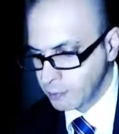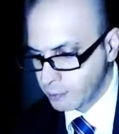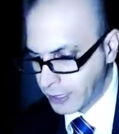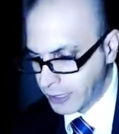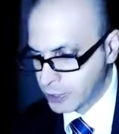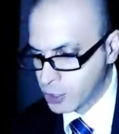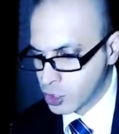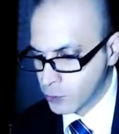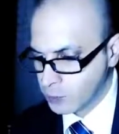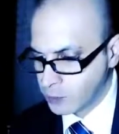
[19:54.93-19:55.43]

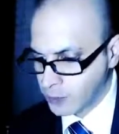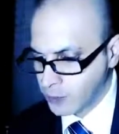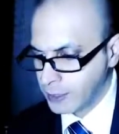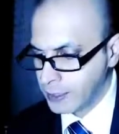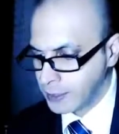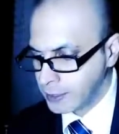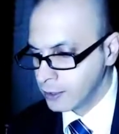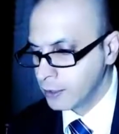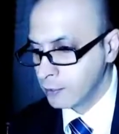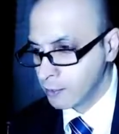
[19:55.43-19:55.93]
Pachipa
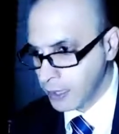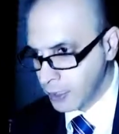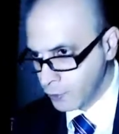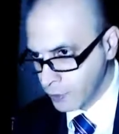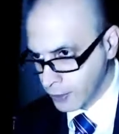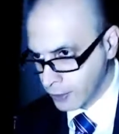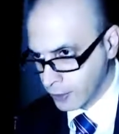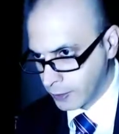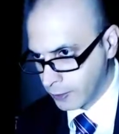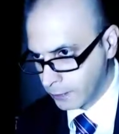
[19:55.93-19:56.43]
in
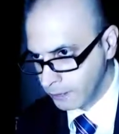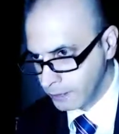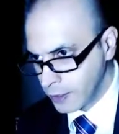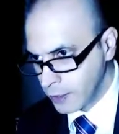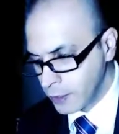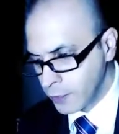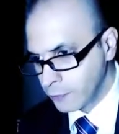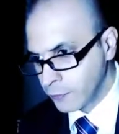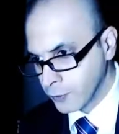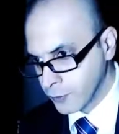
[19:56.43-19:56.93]
America
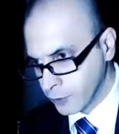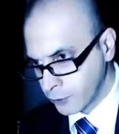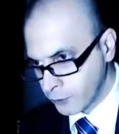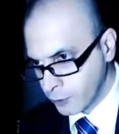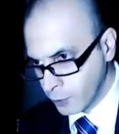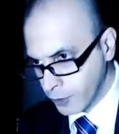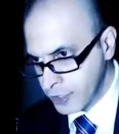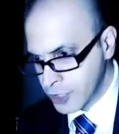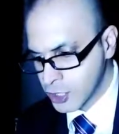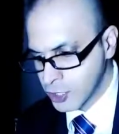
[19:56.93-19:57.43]
for the
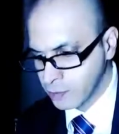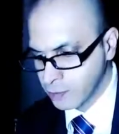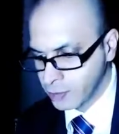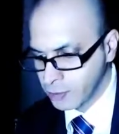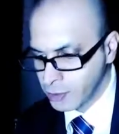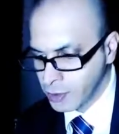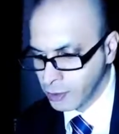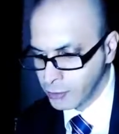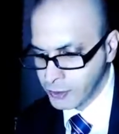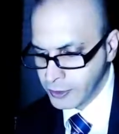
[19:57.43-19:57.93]
price of $1
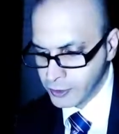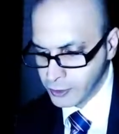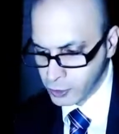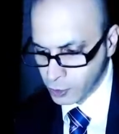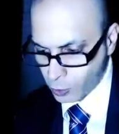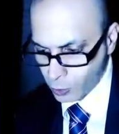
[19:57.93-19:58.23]
million.